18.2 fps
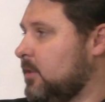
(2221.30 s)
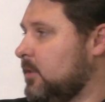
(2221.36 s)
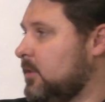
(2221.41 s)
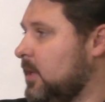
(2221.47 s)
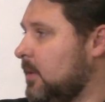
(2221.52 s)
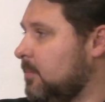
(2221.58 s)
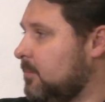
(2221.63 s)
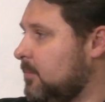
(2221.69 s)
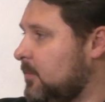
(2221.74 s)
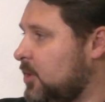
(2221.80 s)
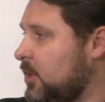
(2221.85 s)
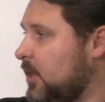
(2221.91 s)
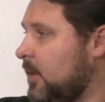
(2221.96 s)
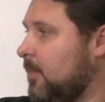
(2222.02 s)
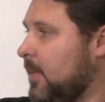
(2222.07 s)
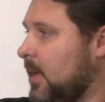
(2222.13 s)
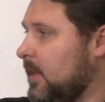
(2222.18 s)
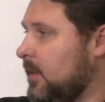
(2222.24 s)
some
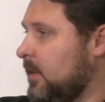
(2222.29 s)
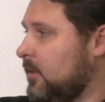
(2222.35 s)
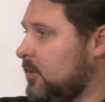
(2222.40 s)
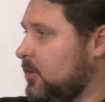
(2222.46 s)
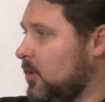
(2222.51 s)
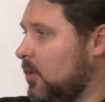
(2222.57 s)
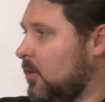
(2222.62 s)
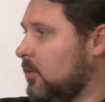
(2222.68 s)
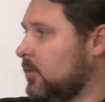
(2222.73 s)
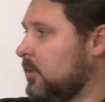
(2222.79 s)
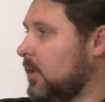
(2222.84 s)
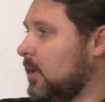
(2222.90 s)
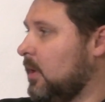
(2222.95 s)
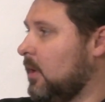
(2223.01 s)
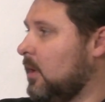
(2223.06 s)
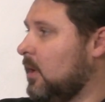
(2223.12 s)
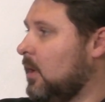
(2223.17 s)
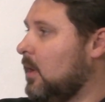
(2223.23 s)
chip on their
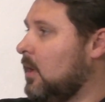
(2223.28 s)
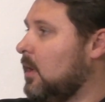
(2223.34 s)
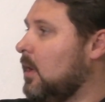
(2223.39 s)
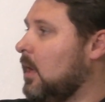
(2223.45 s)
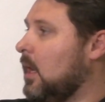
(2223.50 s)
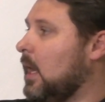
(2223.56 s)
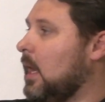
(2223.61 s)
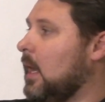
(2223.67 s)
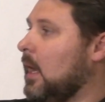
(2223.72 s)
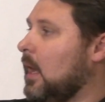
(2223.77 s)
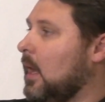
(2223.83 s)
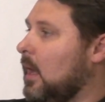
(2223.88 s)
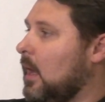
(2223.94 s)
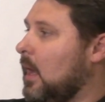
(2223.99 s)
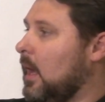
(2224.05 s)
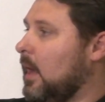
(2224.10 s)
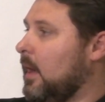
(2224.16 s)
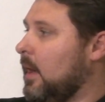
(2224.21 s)
shoulder
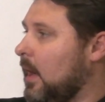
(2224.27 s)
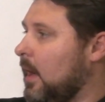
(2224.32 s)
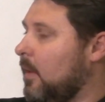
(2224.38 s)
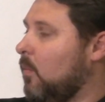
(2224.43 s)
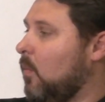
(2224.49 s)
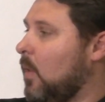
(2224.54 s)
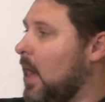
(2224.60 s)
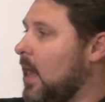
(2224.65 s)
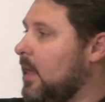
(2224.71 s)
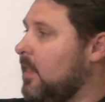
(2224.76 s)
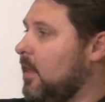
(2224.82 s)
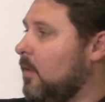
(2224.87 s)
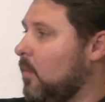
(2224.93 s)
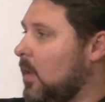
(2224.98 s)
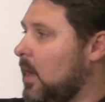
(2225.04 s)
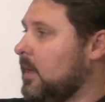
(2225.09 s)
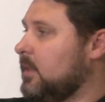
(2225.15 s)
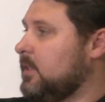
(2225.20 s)
on why they
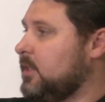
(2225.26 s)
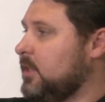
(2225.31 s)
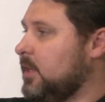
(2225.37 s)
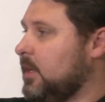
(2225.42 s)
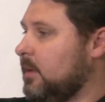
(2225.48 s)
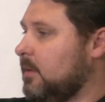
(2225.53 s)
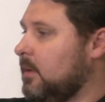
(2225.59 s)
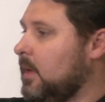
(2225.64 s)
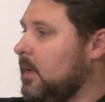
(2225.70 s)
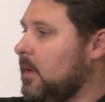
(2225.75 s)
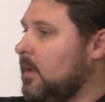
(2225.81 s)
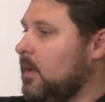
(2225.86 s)
want to,